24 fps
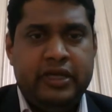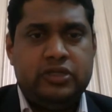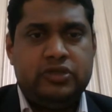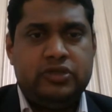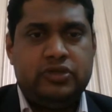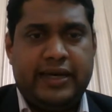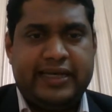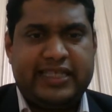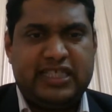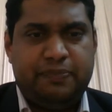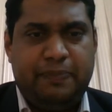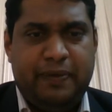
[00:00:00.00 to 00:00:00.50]
So,
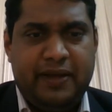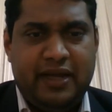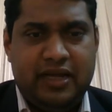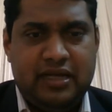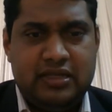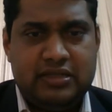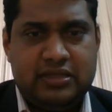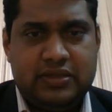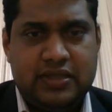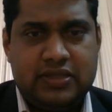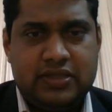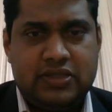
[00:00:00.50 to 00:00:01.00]

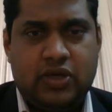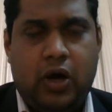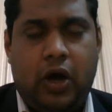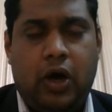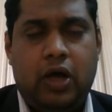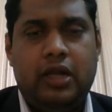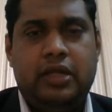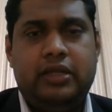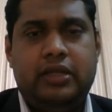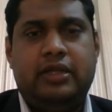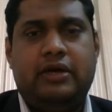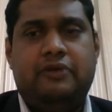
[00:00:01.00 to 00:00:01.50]
experience this
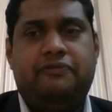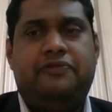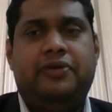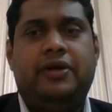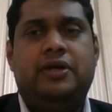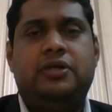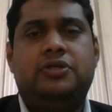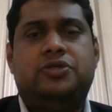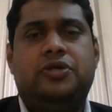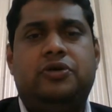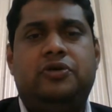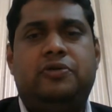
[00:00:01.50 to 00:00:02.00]
all in the
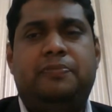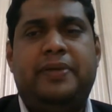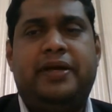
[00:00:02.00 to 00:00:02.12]
field so you